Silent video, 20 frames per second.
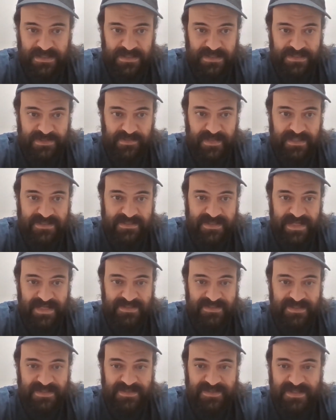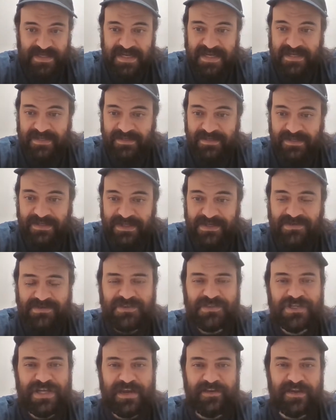So that's nice to see.
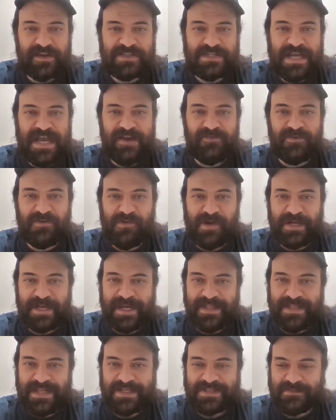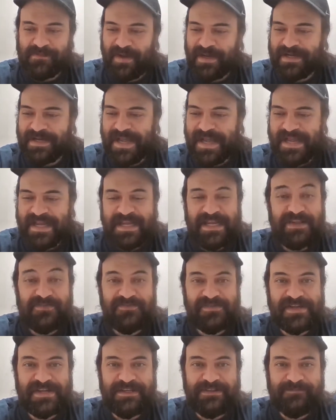Huge shout out to everyone on this Monday
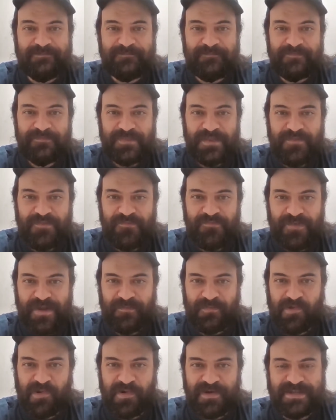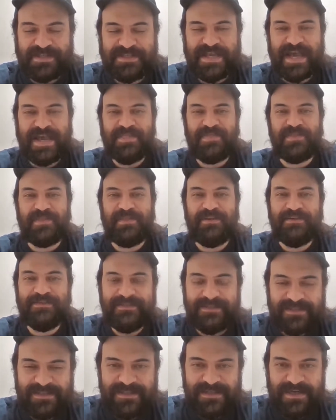evening, February 10th.
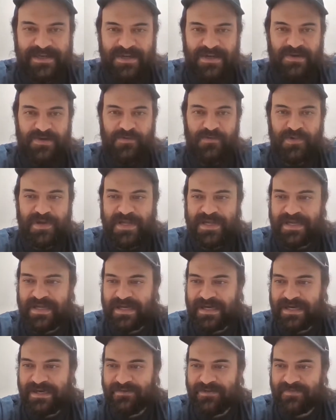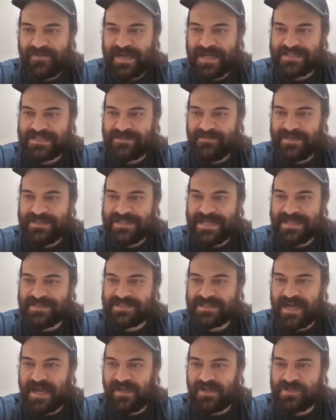We've got some
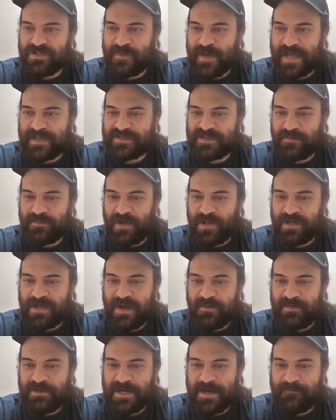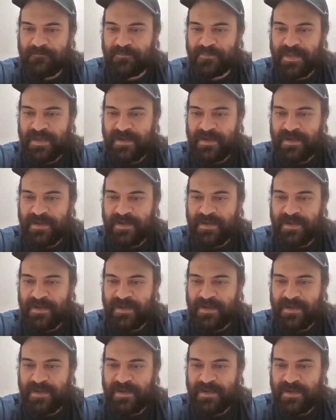intense college basketball coming up,